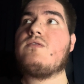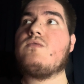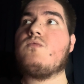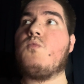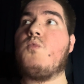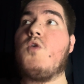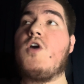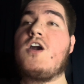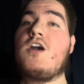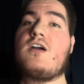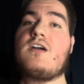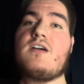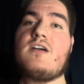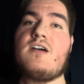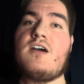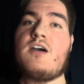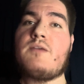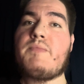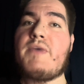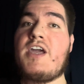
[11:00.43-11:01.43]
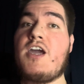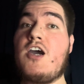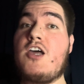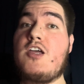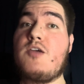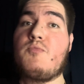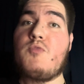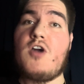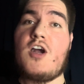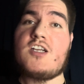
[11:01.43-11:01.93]
work on my other
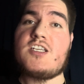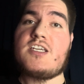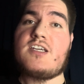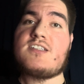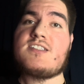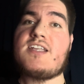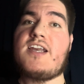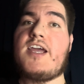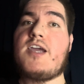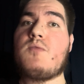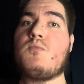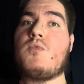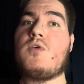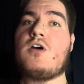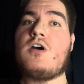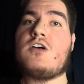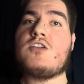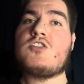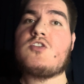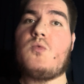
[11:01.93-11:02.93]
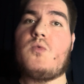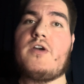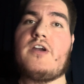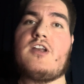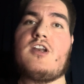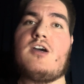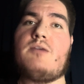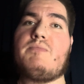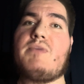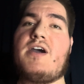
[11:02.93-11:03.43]
projects that I am also working
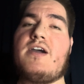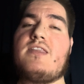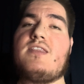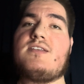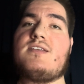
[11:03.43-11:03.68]
on behind the